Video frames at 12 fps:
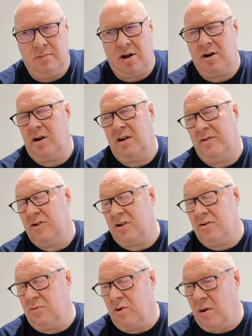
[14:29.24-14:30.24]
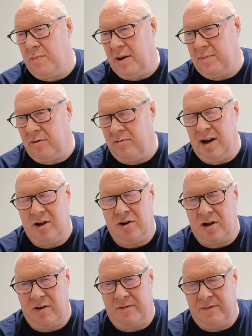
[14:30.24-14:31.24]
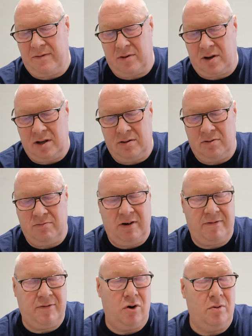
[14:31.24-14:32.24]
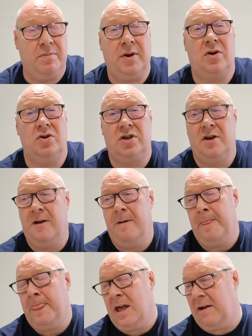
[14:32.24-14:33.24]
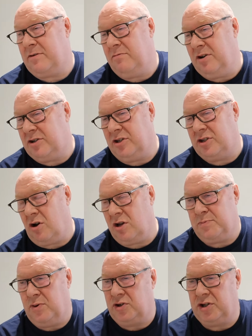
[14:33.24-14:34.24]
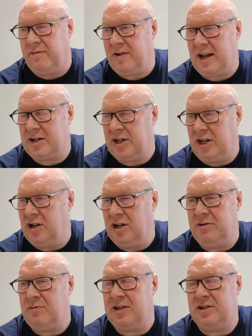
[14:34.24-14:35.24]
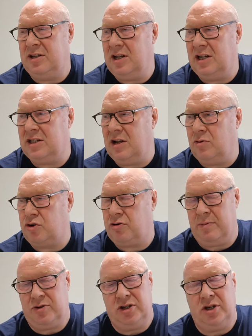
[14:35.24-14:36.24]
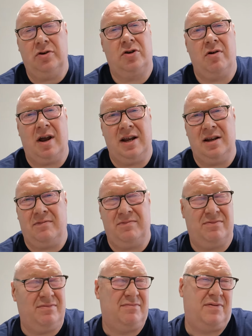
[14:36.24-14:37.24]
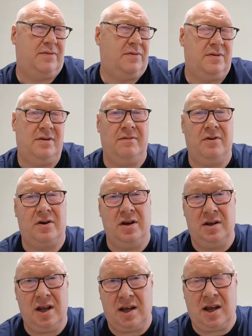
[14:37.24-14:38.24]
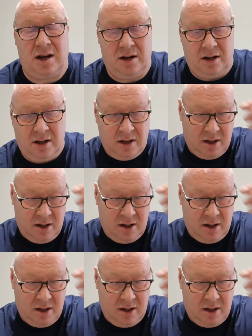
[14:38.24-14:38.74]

But I don't understand why people are really going to go for fucking Reform, because after Richard Tice pushed the vaccine and he went and did his little trip to Ukraine, I'm fucking dickhead.